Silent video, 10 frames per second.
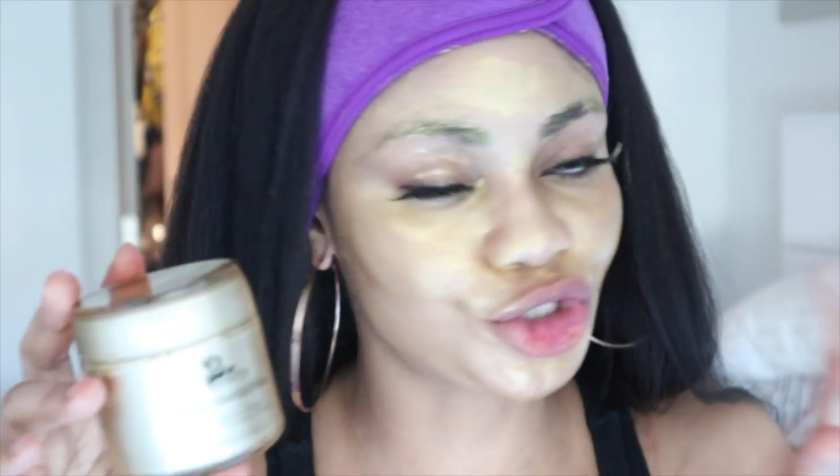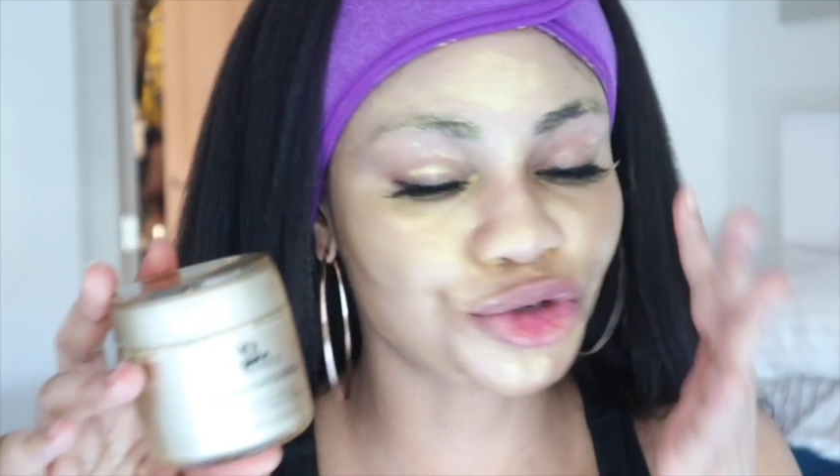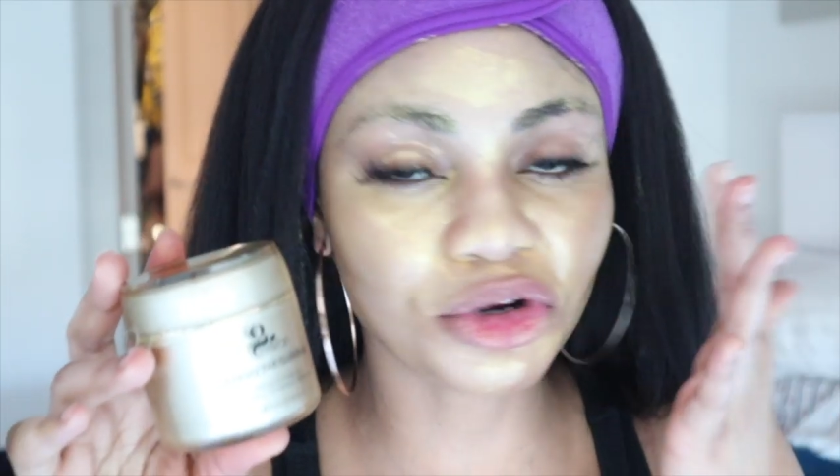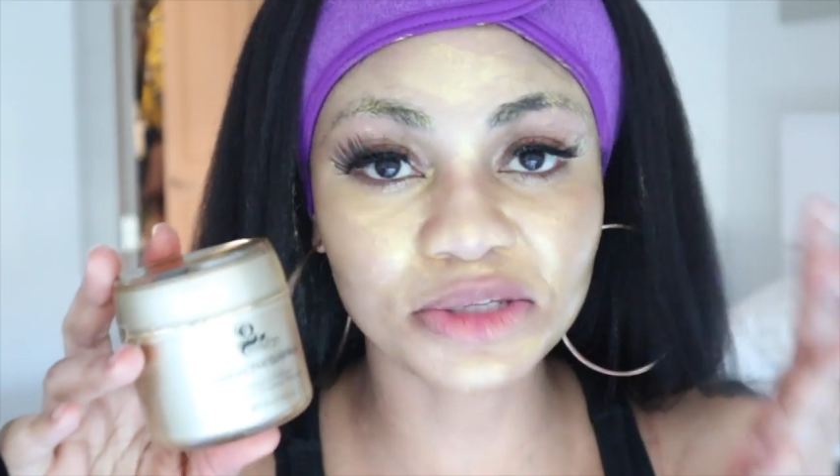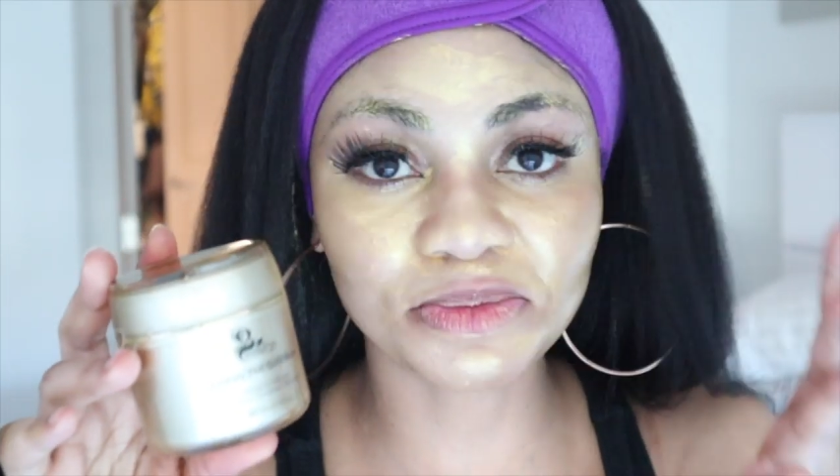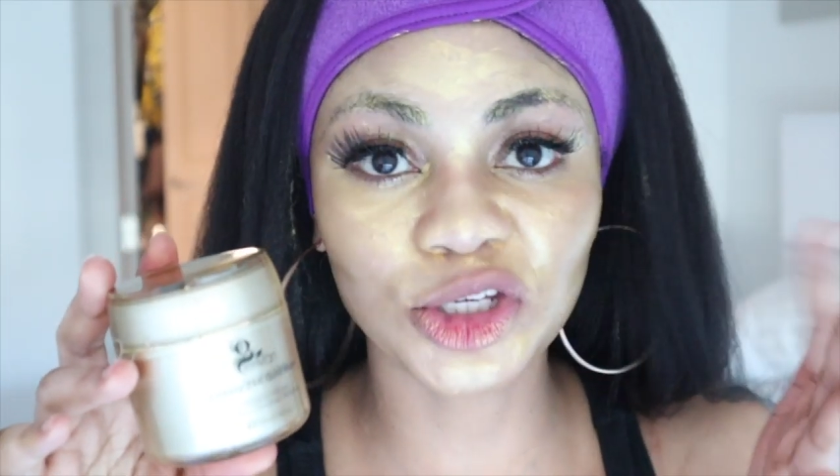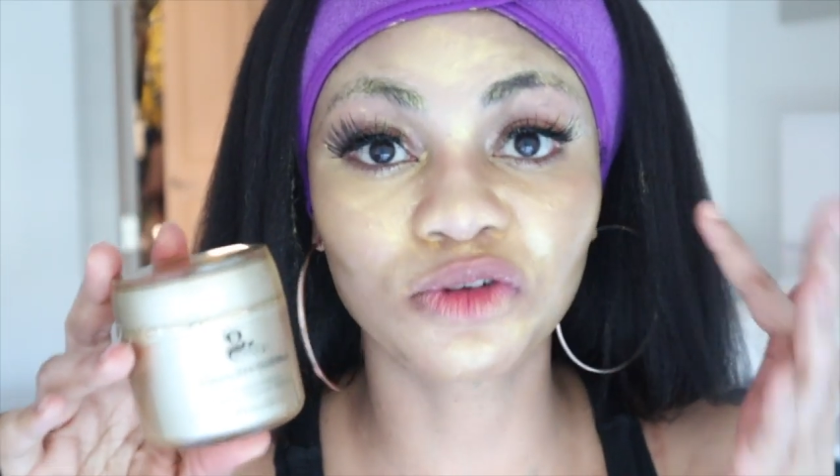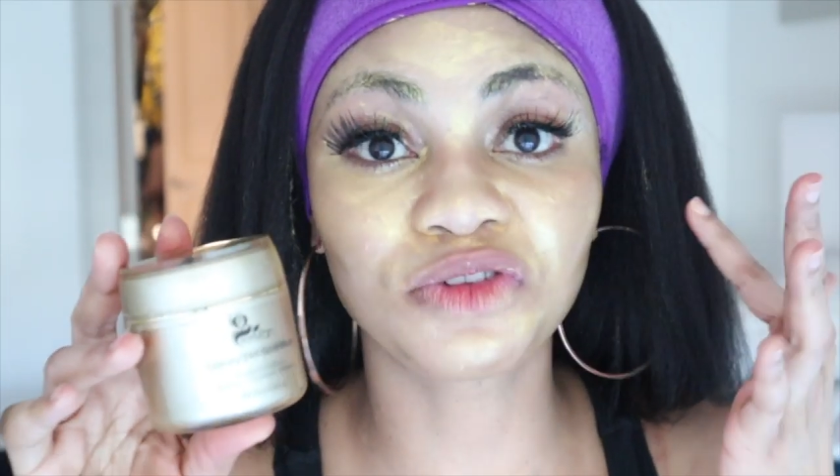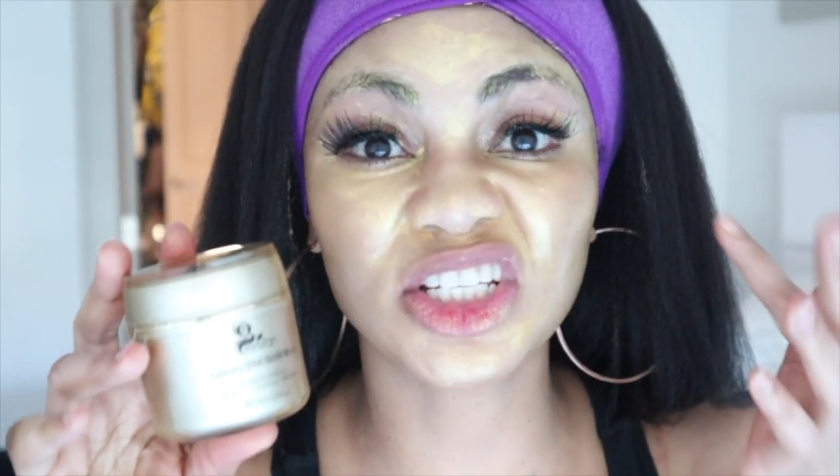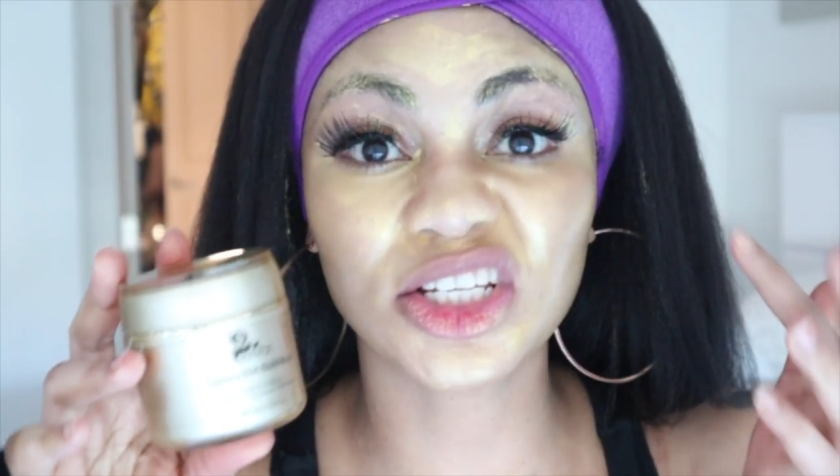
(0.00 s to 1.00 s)
Trust me, your
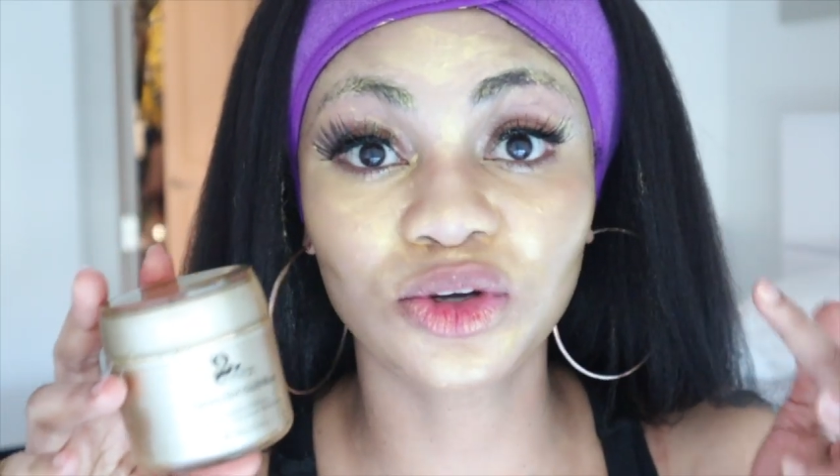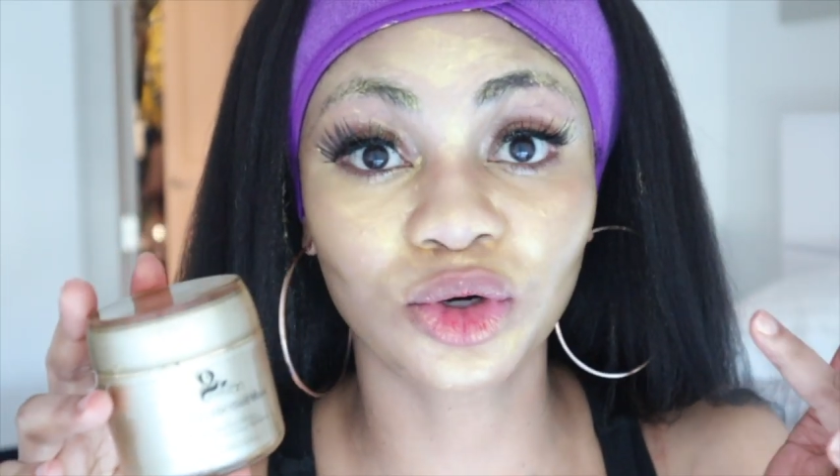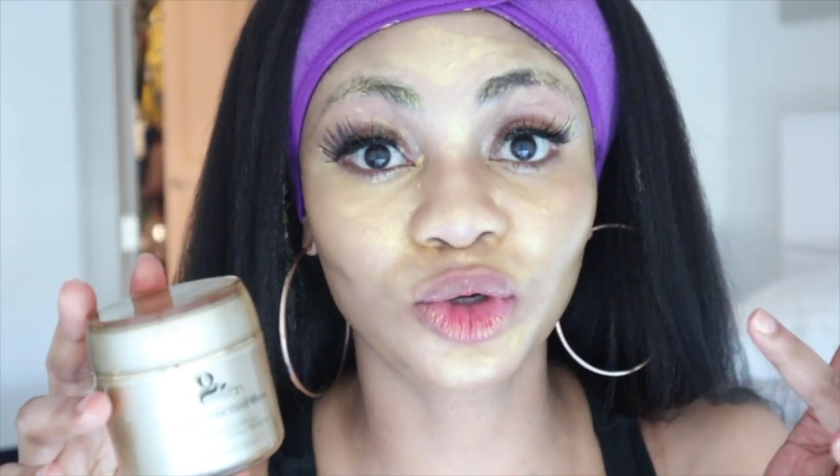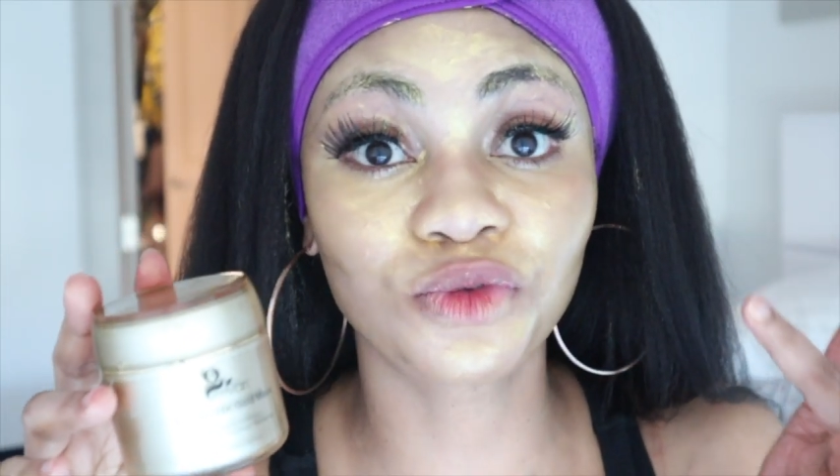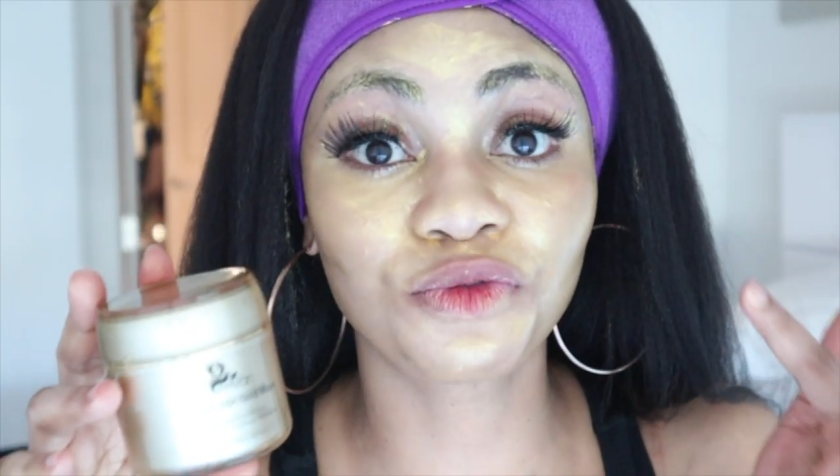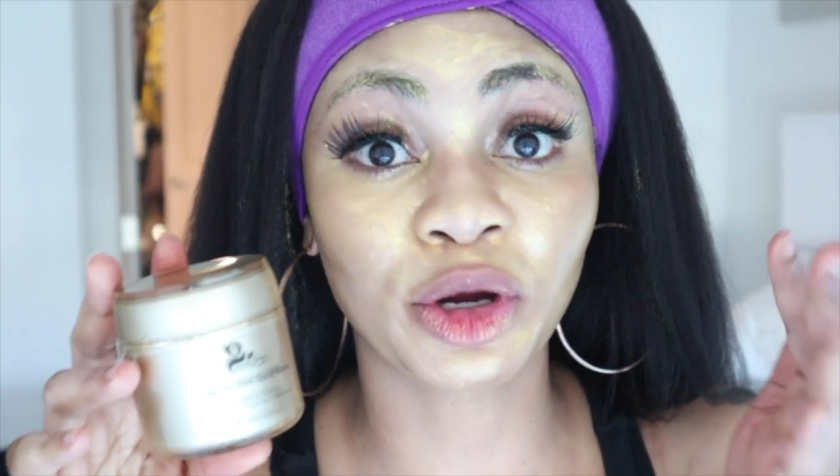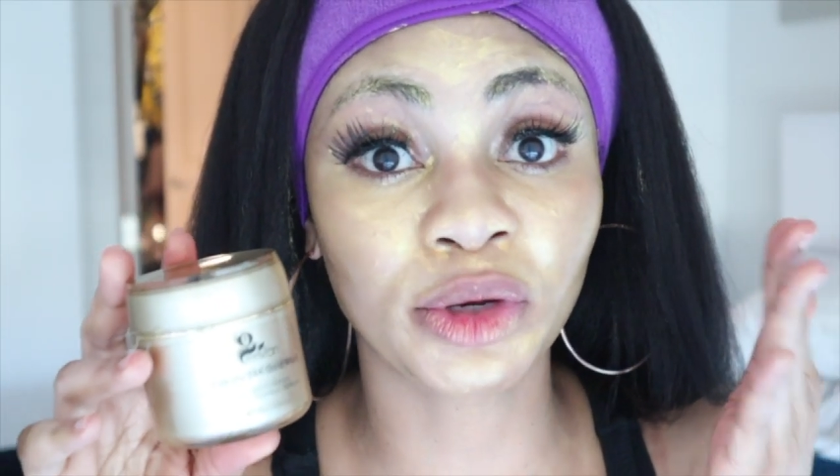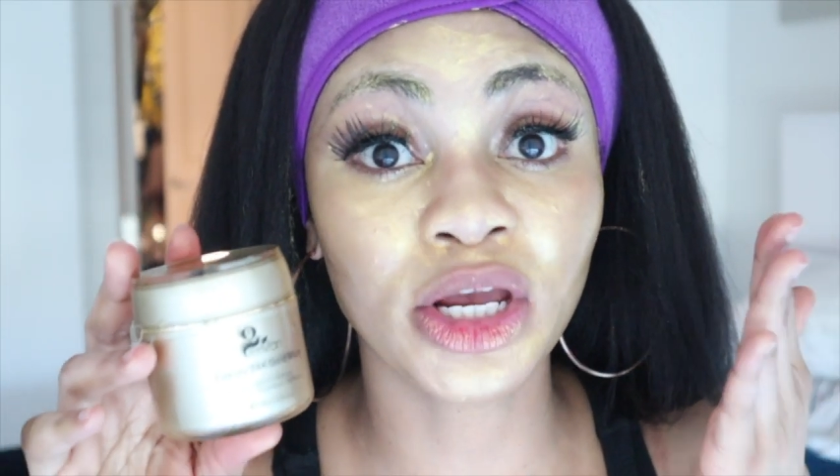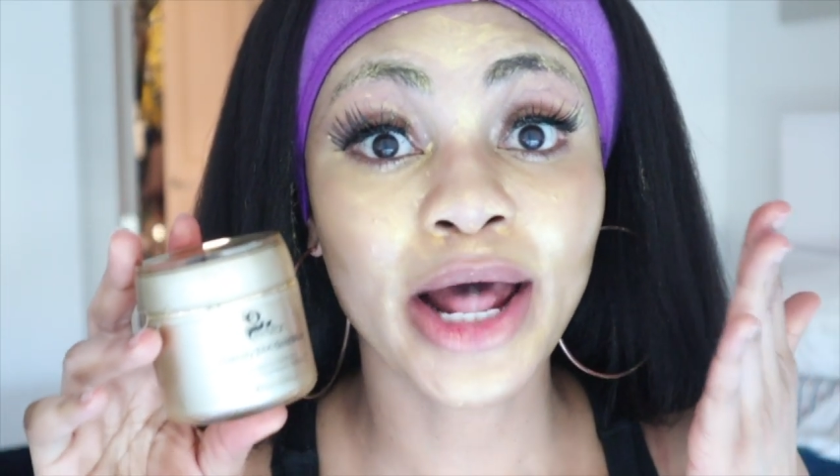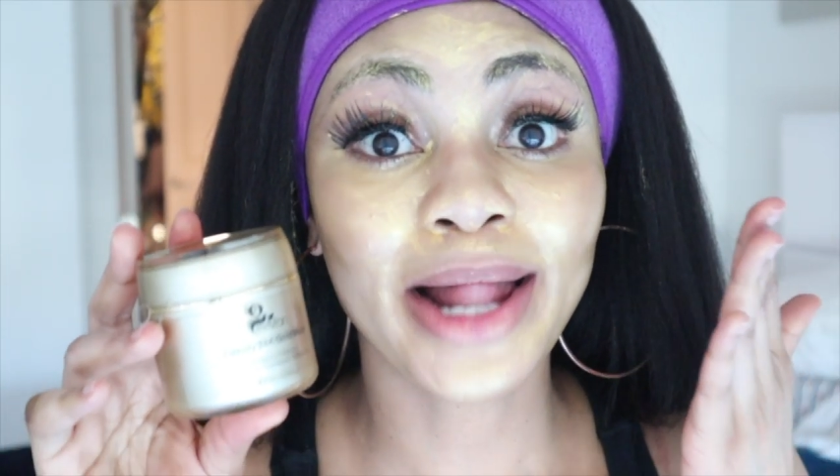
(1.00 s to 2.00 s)
face is going to look
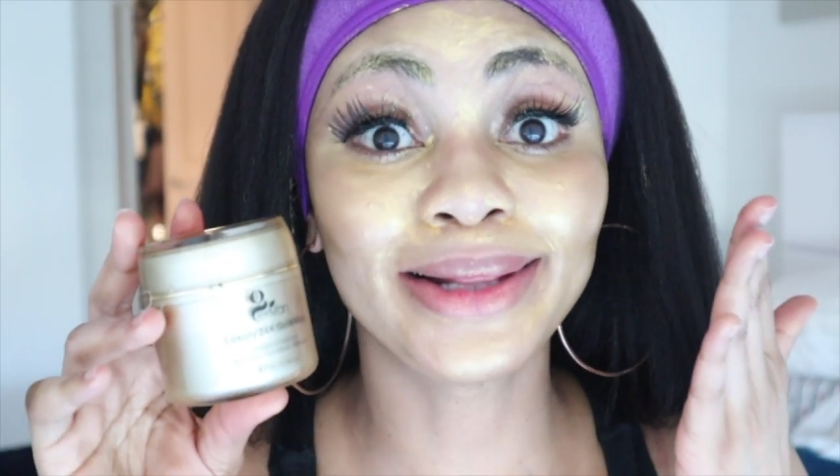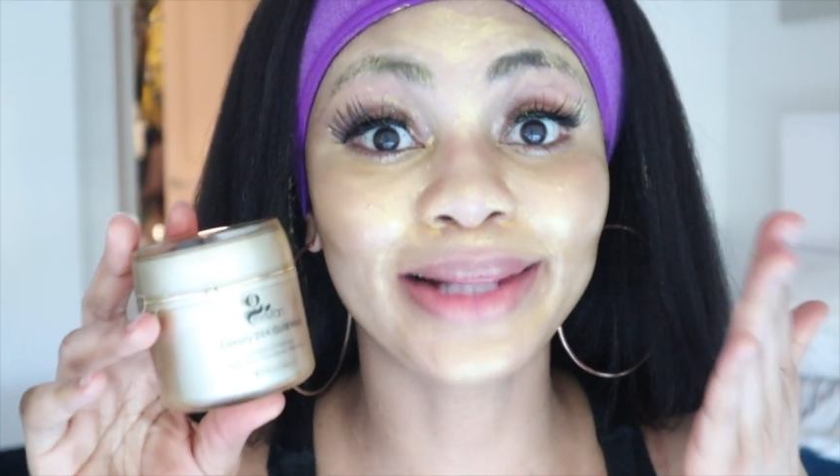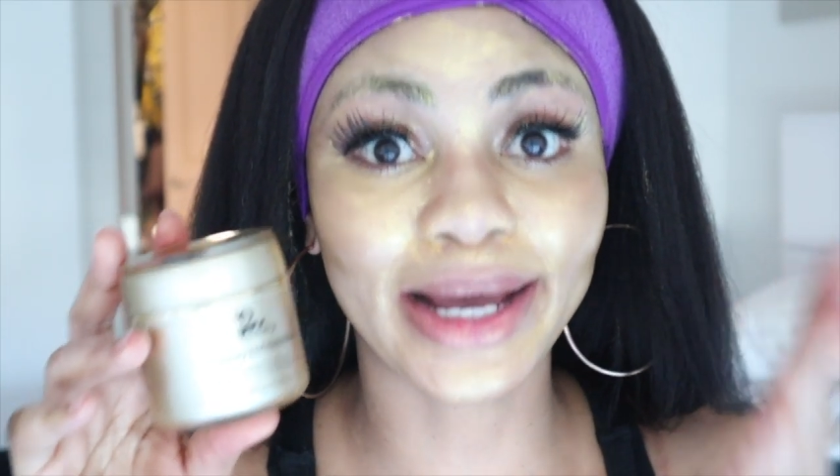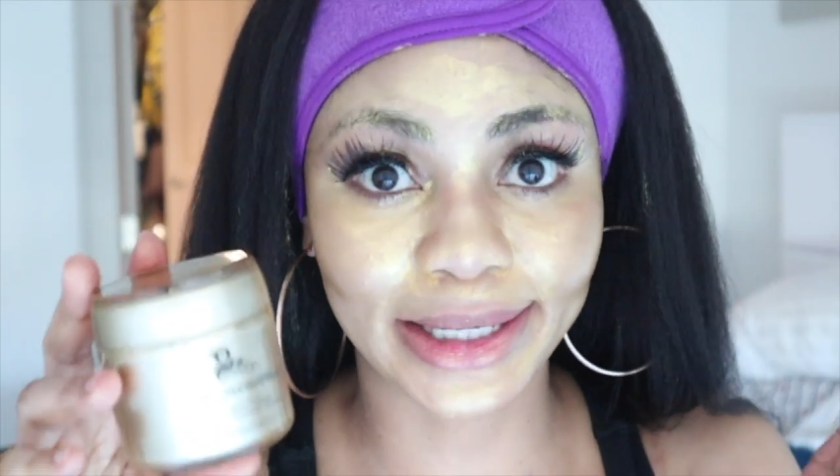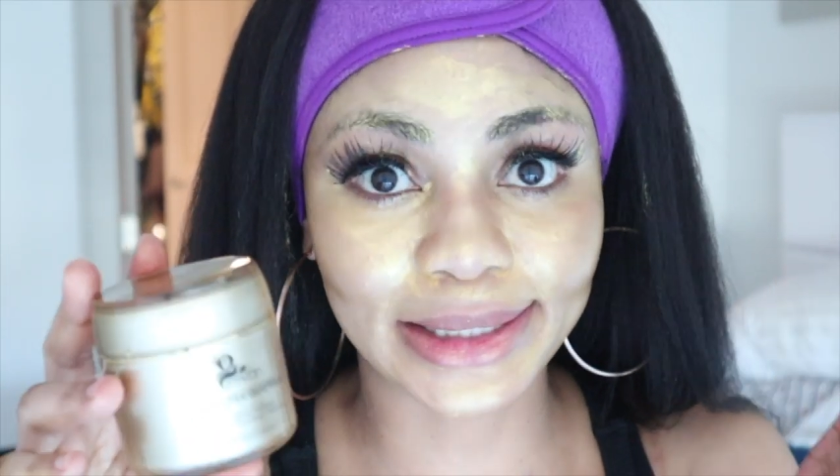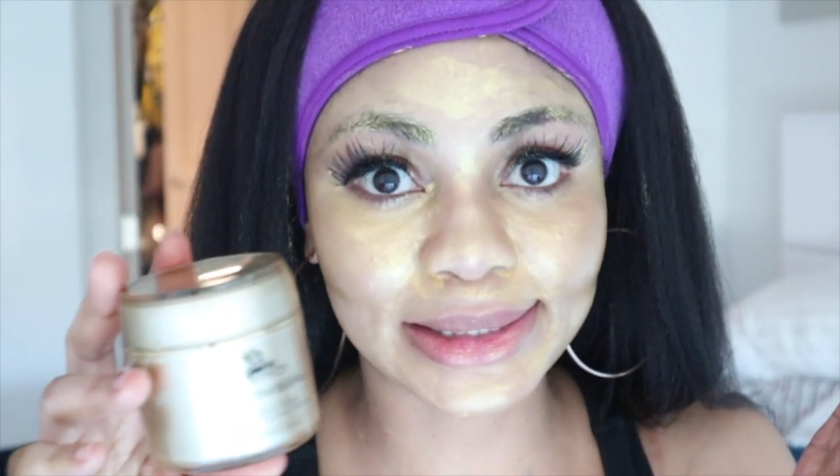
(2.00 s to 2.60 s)
very light.